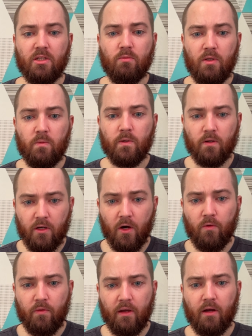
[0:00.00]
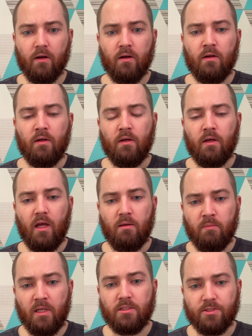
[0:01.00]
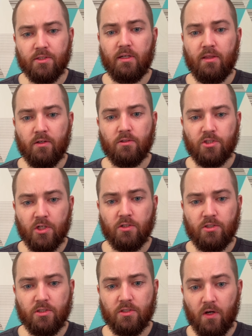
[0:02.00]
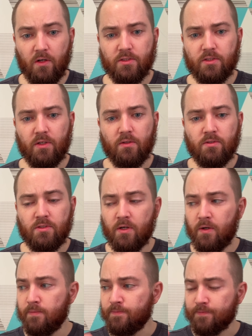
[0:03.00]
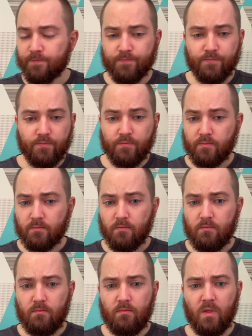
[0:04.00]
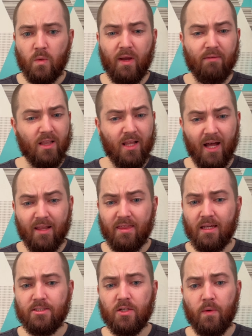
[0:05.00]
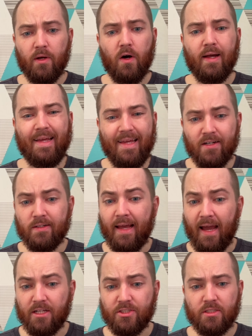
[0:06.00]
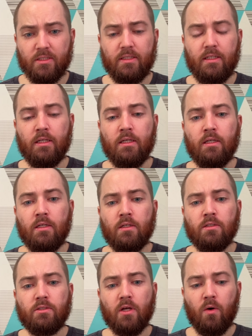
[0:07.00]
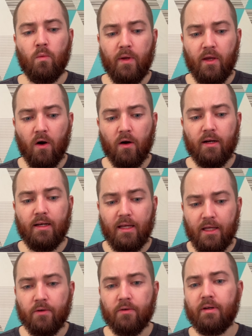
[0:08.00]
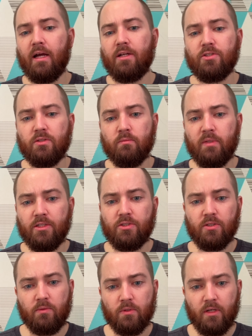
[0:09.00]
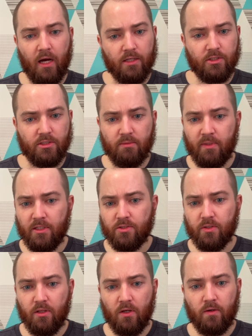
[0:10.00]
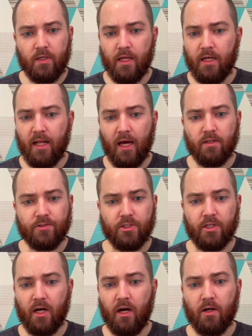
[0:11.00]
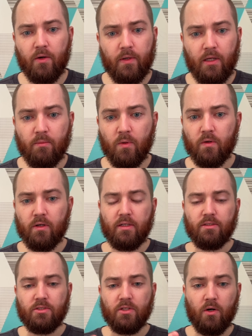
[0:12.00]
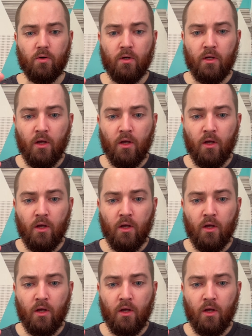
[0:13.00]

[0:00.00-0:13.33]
we will go there and minister in their churches also. So we have a lot of things going on internationally. So we are an international ministry. We're not just a ministry located out of Chicago anymore. And so